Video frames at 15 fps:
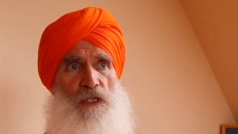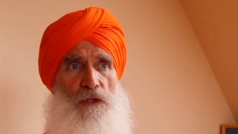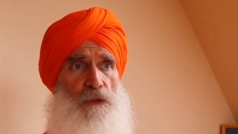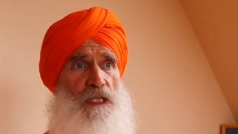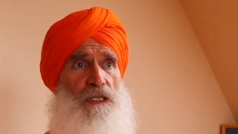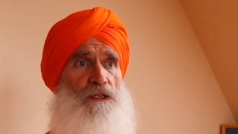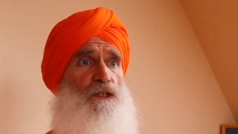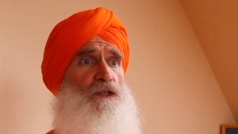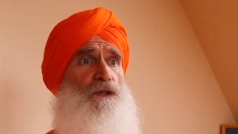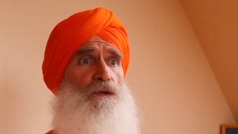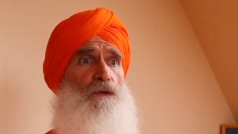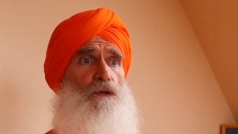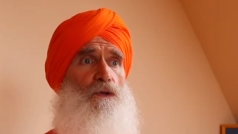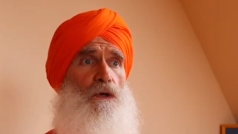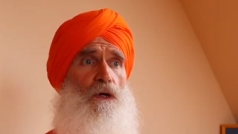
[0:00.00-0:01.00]
so each
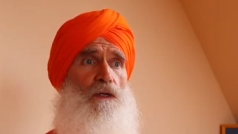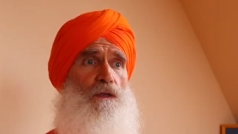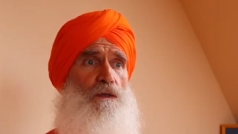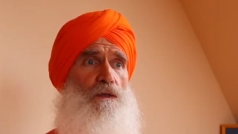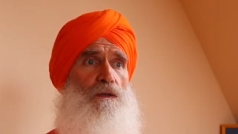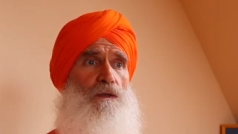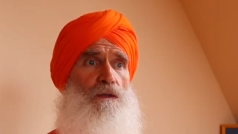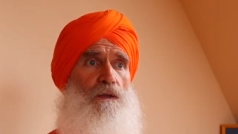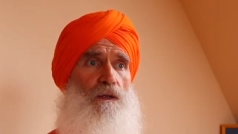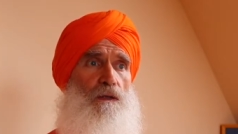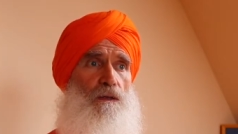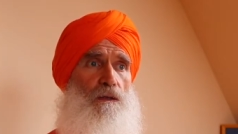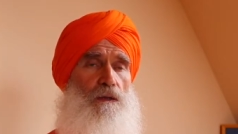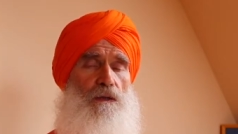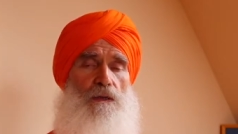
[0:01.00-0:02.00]
new thought
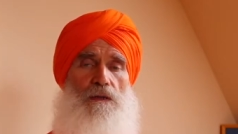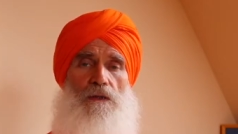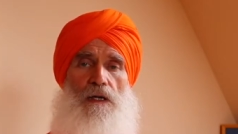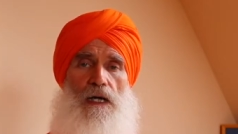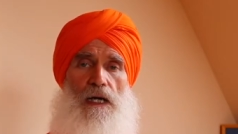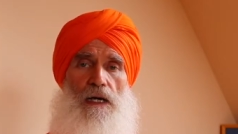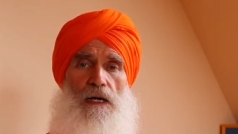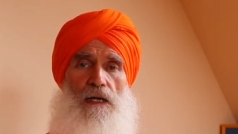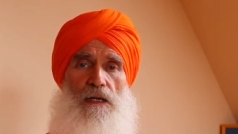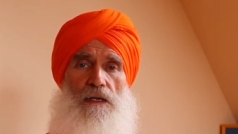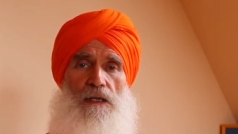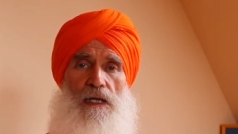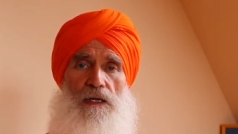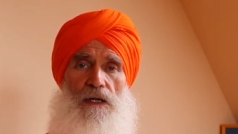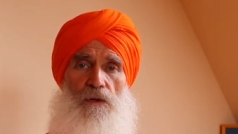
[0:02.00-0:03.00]

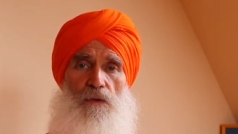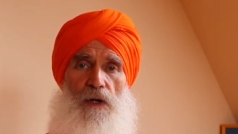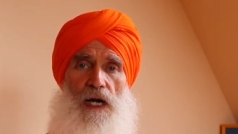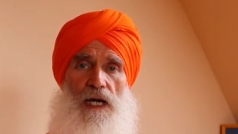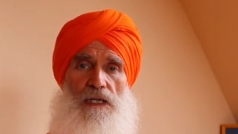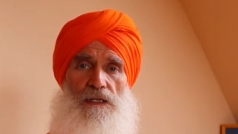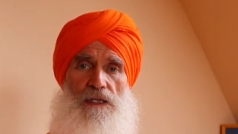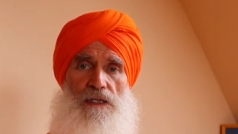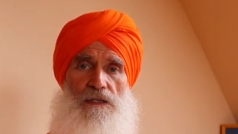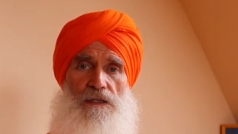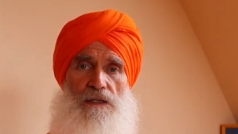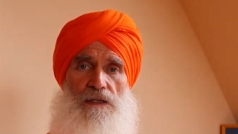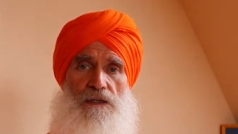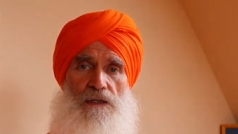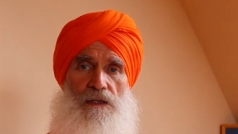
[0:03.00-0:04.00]
uh, that
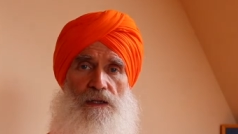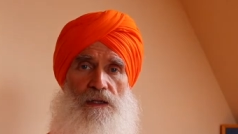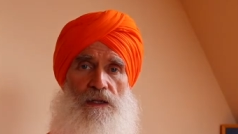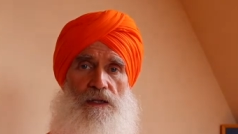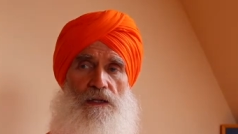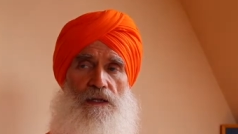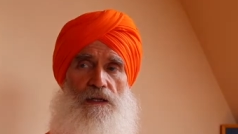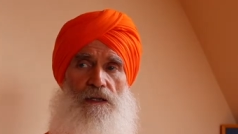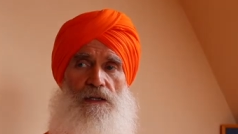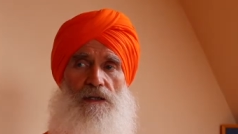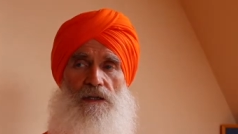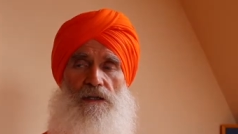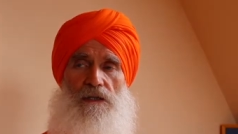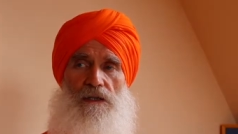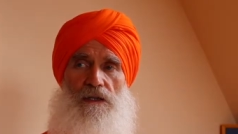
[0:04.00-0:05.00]
arises,
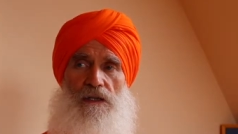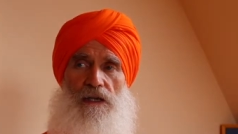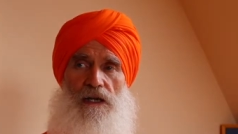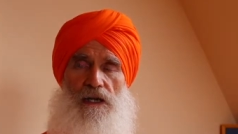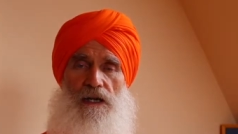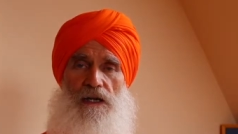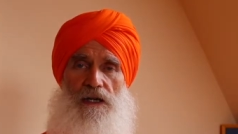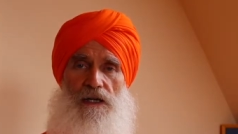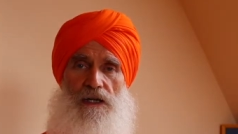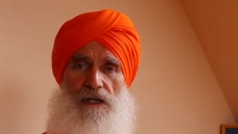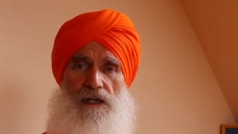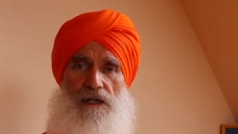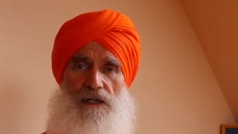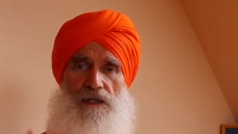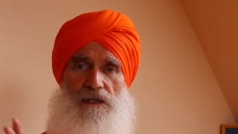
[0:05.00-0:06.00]

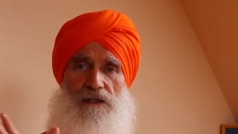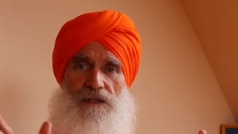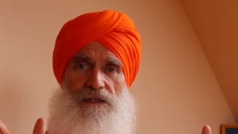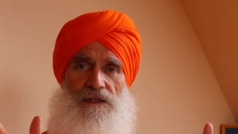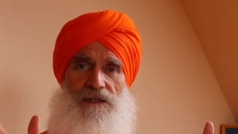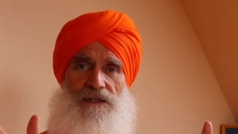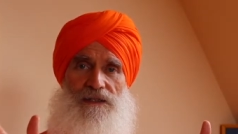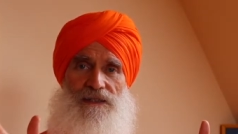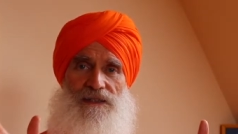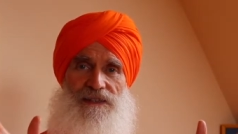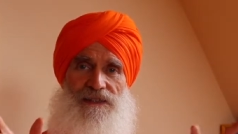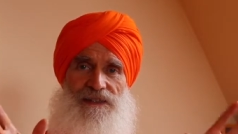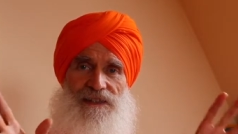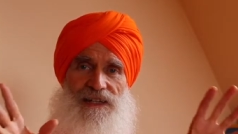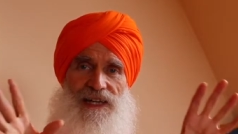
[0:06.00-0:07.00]
uh,
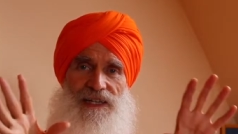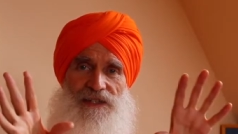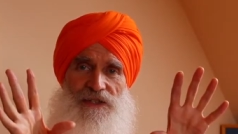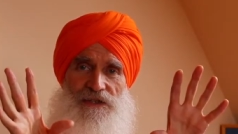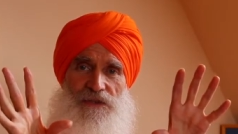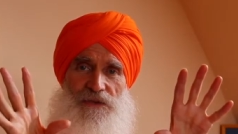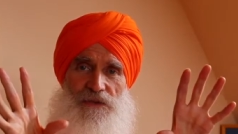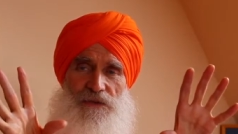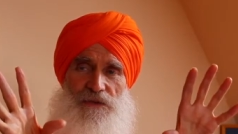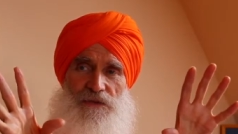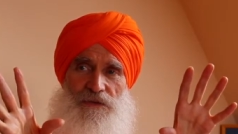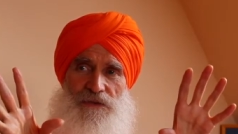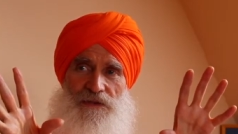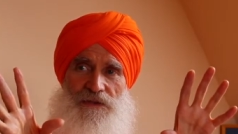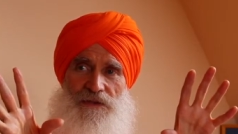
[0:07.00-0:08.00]
as you
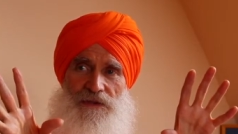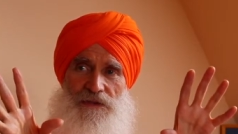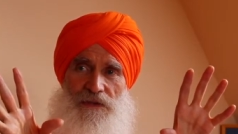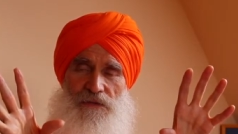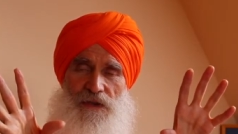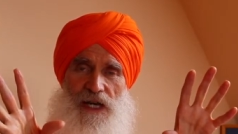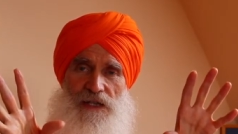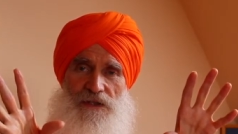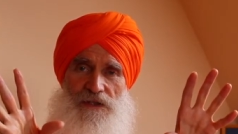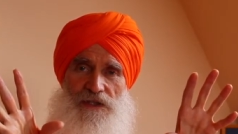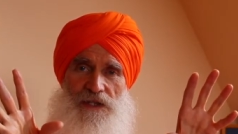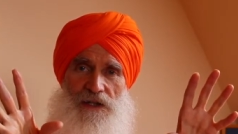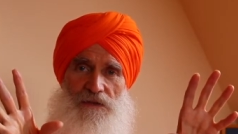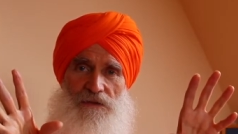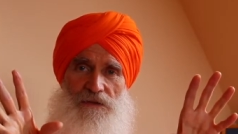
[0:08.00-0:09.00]
you know find
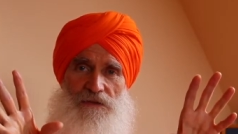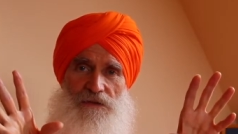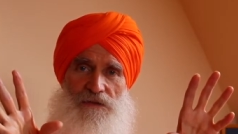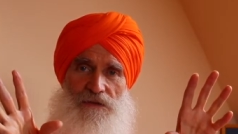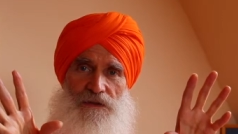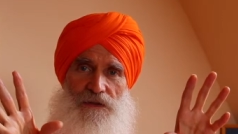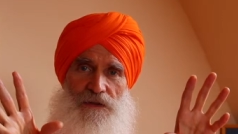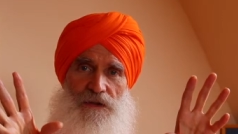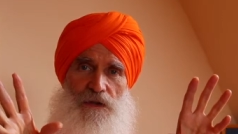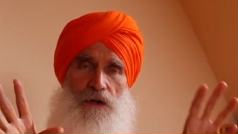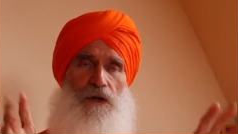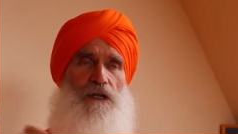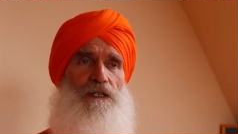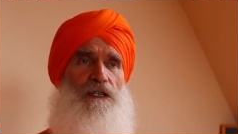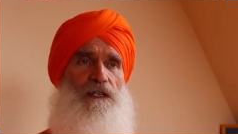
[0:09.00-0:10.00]
yourself
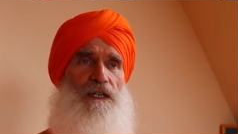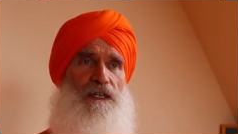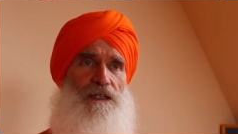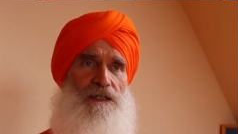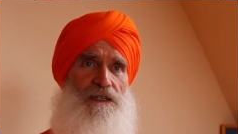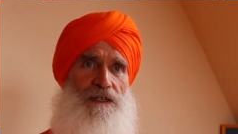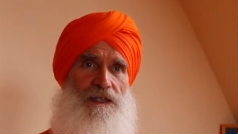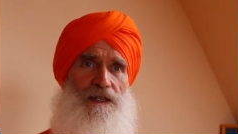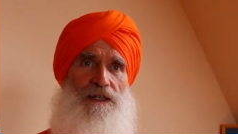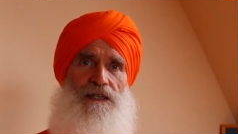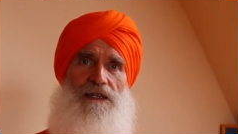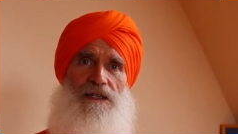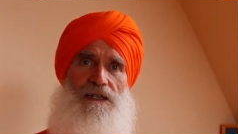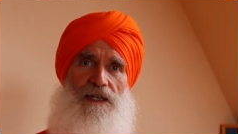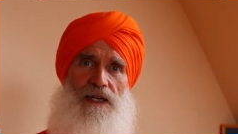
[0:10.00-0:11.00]
caught in it,
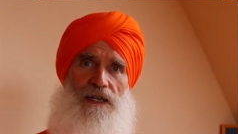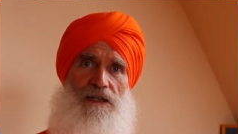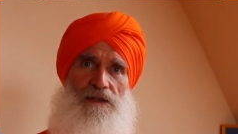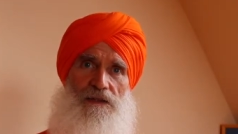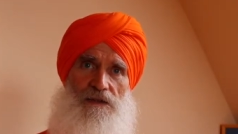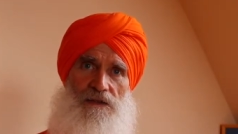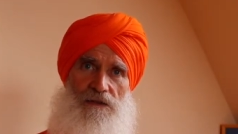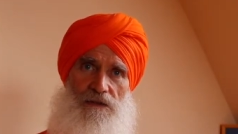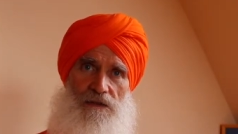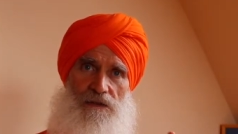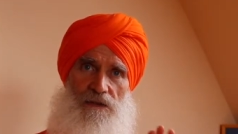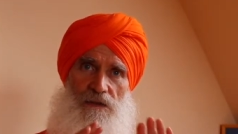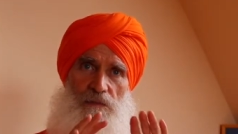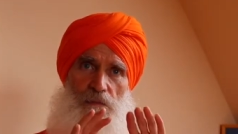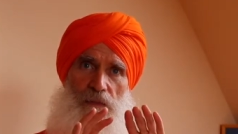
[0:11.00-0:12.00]
then
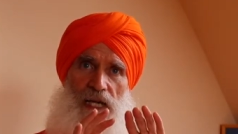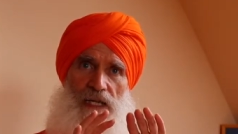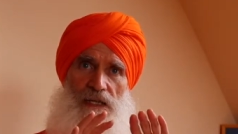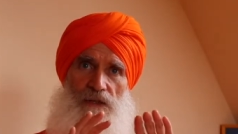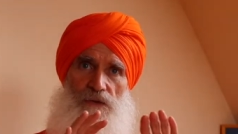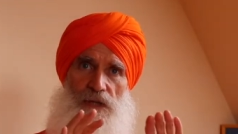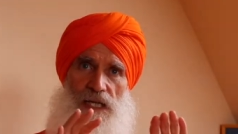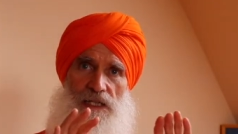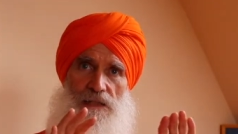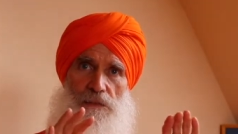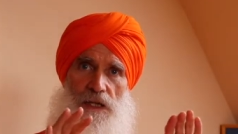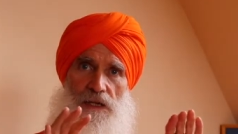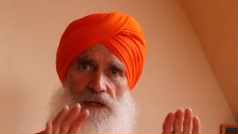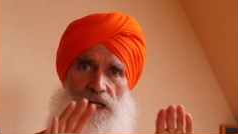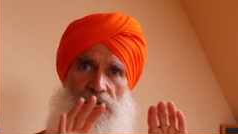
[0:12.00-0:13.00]
make it
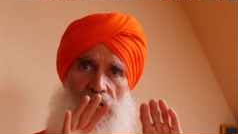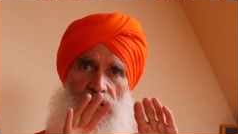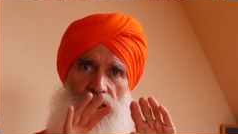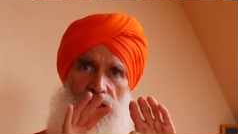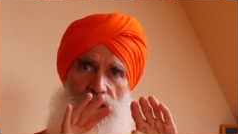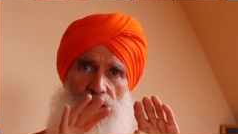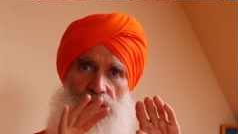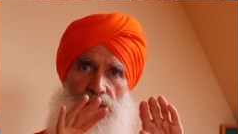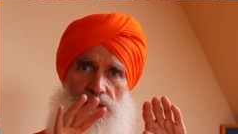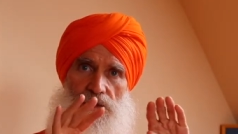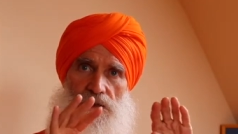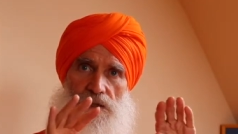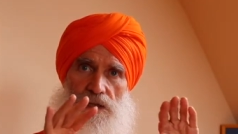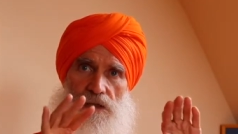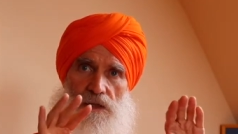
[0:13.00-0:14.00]
transparent. And as it
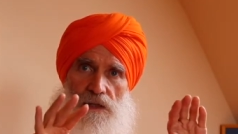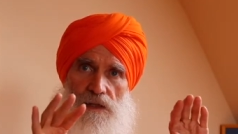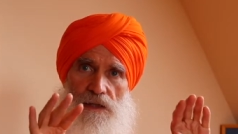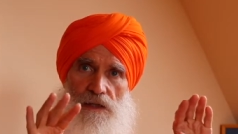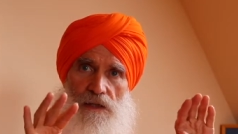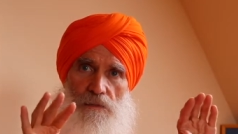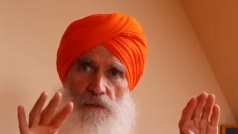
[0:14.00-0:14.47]
uh,